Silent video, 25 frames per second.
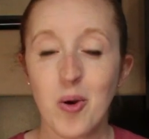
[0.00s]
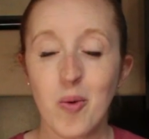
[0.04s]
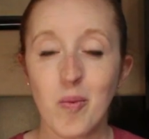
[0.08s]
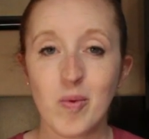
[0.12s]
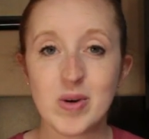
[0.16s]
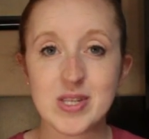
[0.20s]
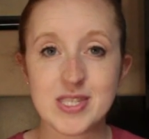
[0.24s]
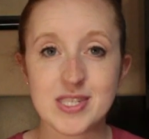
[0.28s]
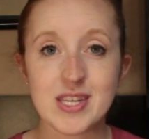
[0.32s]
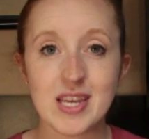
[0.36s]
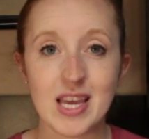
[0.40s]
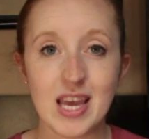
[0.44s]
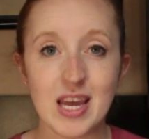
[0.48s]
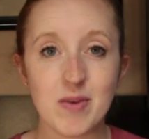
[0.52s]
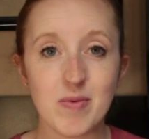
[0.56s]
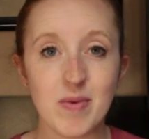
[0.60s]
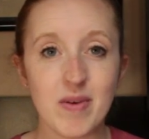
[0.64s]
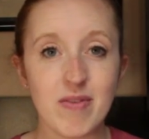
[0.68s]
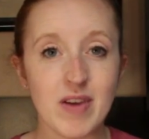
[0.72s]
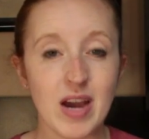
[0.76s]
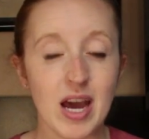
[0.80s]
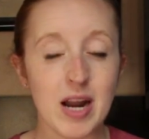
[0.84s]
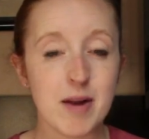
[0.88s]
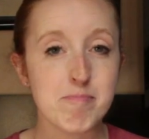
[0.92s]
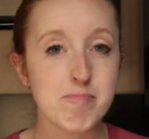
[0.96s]
Once again,
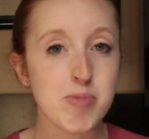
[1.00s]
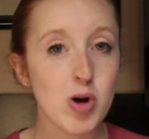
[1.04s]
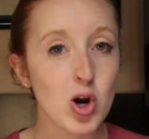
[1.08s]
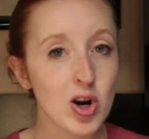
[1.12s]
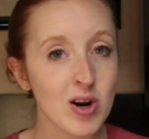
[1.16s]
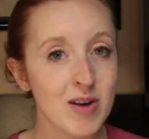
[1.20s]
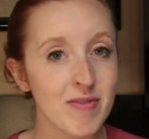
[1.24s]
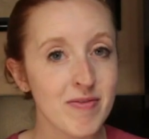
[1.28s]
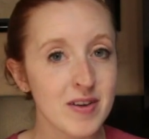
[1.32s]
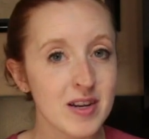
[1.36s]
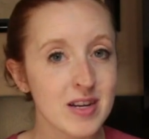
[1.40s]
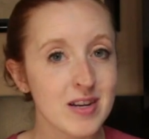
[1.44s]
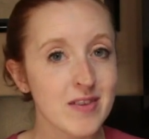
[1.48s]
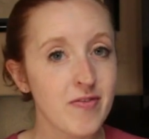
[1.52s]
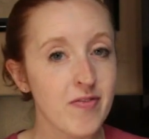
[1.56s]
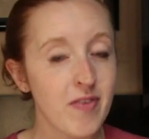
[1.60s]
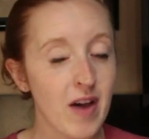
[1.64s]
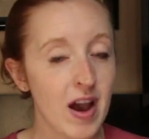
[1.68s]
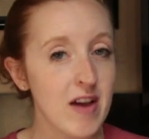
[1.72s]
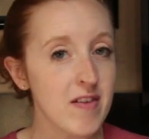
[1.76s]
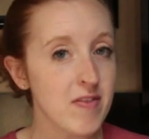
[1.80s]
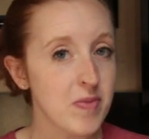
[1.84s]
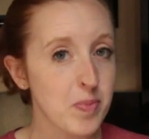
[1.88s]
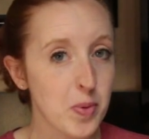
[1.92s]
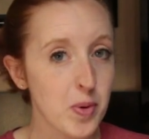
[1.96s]
we've got a perfect
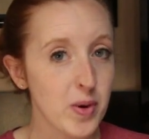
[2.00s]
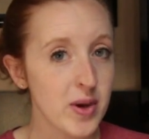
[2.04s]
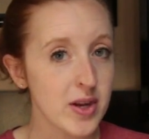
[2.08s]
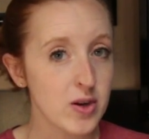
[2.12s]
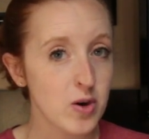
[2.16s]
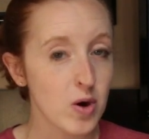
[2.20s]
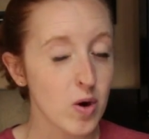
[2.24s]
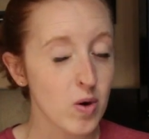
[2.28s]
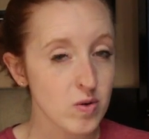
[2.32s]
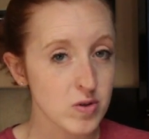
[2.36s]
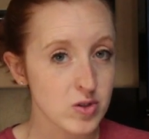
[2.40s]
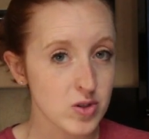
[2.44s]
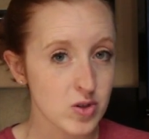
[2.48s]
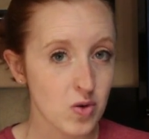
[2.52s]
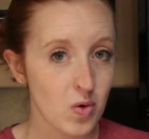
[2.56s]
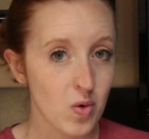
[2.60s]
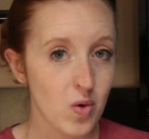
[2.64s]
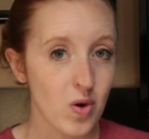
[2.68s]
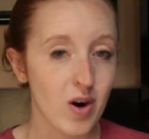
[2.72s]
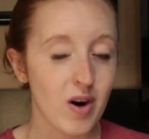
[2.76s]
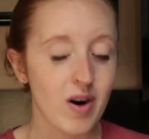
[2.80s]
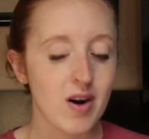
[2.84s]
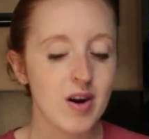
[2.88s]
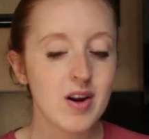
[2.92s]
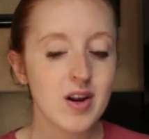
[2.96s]
5.0
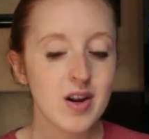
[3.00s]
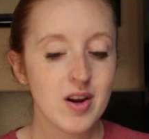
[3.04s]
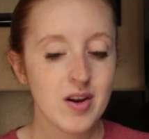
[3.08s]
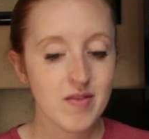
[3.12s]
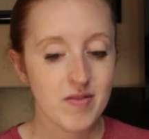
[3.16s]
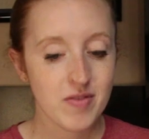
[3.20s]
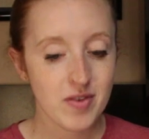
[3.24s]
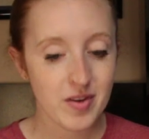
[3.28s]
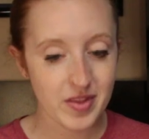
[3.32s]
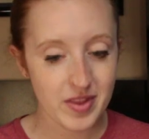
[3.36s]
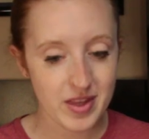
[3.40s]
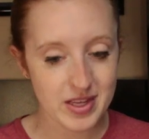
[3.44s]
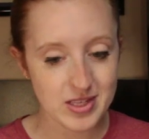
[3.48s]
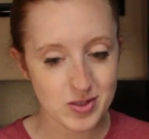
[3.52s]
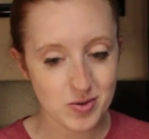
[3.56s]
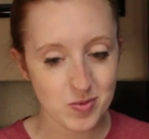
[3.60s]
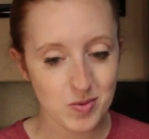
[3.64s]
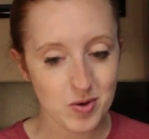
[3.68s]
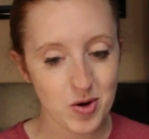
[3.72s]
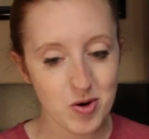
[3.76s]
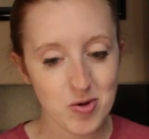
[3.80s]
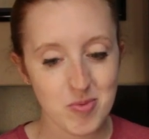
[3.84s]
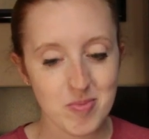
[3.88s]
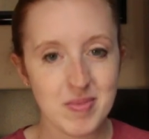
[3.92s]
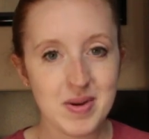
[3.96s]
score for this
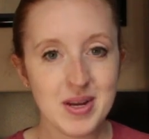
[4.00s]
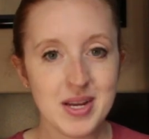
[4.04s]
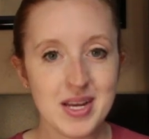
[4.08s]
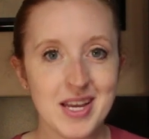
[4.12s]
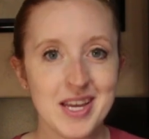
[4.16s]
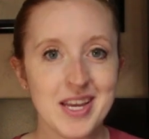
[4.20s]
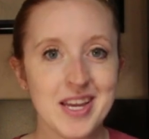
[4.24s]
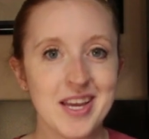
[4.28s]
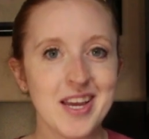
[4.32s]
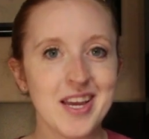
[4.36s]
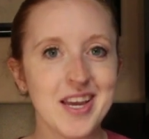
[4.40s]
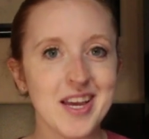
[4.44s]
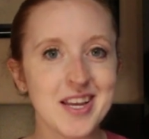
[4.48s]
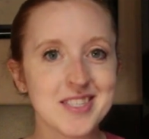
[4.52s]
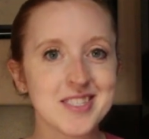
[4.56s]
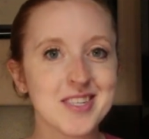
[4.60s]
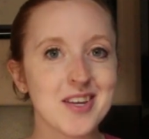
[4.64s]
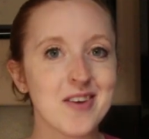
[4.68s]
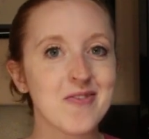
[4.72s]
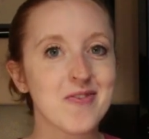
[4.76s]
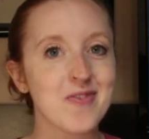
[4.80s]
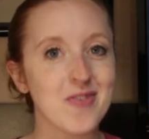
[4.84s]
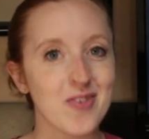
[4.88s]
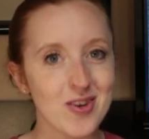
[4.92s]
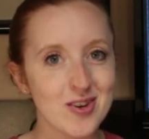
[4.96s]
room. It's
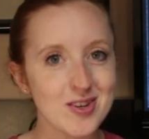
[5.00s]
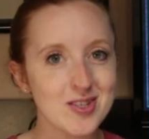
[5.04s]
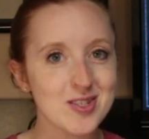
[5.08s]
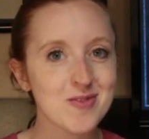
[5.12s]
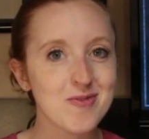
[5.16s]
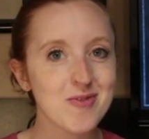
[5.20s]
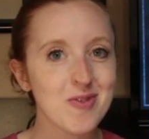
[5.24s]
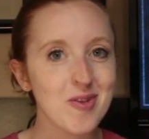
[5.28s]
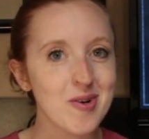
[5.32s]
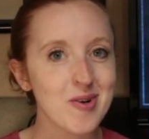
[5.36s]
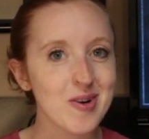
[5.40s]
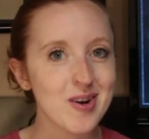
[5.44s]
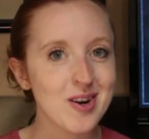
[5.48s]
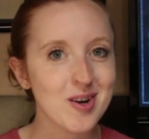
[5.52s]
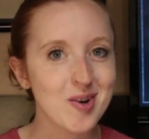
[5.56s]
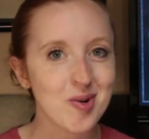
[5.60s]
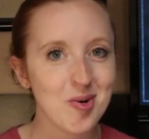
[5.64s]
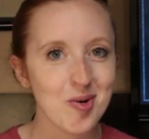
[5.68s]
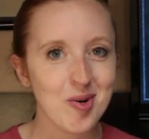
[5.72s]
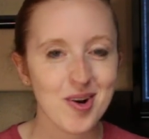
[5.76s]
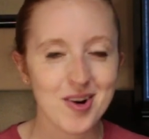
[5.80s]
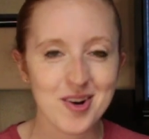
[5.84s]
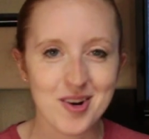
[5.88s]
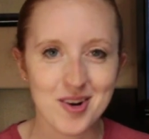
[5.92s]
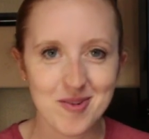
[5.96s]
a first floor
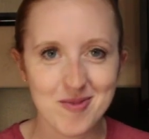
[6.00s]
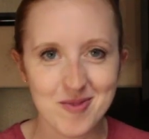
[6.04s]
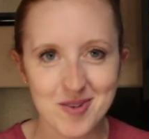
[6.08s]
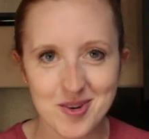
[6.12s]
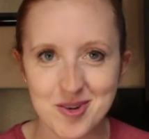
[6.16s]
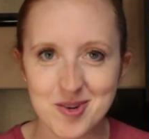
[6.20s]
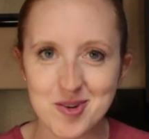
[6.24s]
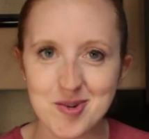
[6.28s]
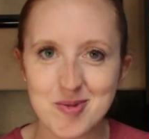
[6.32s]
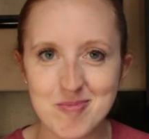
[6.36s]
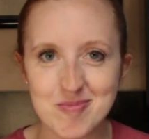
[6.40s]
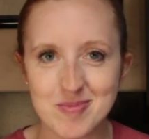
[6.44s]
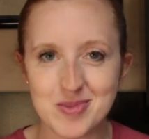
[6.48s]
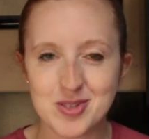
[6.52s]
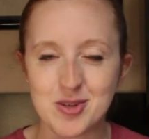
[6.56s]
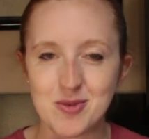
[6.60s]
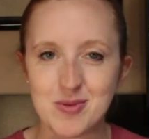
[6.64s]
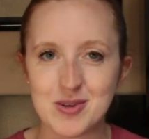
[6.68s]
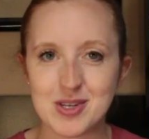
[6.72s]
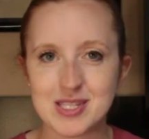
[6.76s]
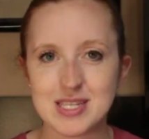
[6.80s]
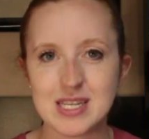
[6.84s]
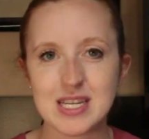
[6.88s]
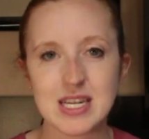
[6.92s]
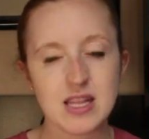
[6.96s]
corner room, so
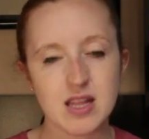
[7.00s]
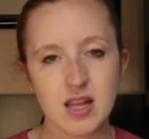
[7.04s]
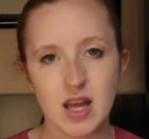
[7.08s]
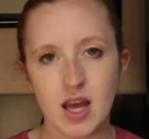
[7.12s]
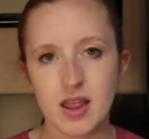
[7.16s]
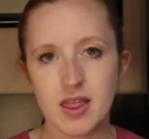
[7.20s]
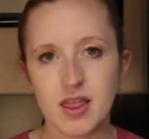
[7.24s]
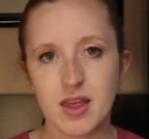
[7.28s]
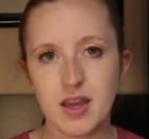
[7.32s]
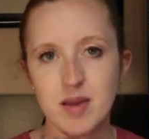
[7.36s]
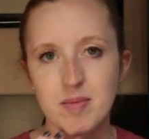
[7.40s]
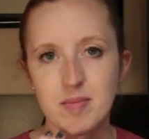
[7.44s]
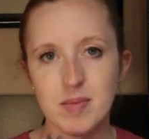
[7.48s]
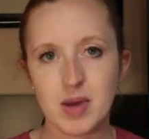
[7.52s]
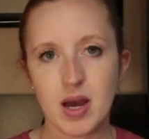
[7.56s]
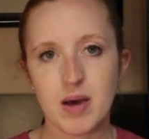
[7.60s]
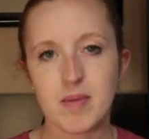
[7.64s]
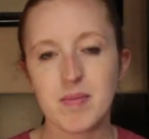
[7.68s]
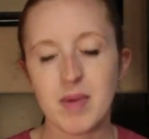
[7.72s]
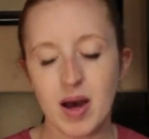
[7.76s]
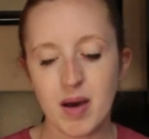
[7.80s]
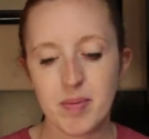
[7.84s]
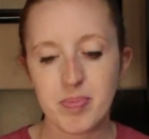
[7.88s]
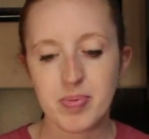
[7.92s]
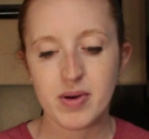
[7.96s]
we're seeing that theme
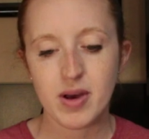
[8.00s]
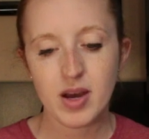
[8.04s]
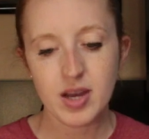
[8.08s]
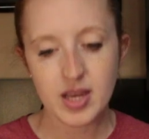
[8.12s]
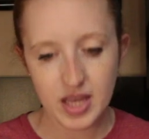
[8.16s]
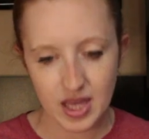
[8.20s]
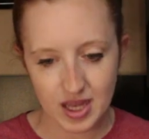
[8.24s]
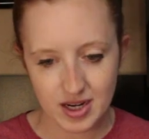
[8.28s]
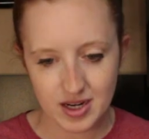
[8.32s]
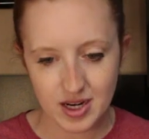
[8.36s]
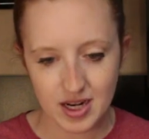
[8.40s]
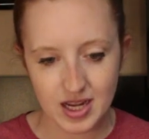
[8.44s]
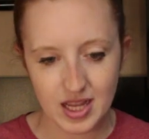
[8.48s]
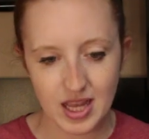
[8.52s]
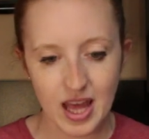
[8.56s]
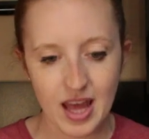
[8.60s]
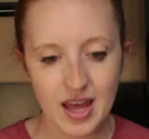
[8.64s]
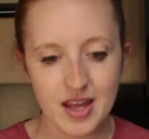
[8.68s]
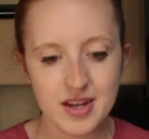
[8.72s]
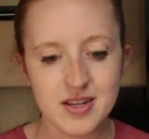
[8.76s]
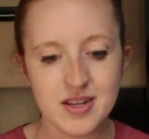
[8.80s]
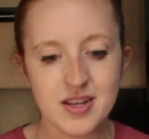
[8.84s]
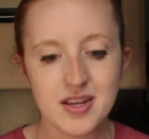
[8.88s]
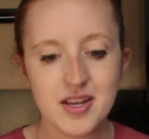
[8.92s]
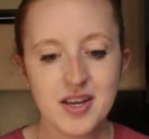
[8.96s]
come up again and
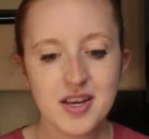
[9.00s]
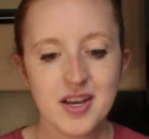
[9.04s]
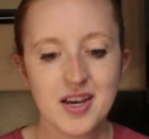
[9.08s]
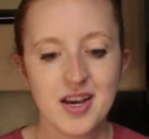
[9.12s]
again.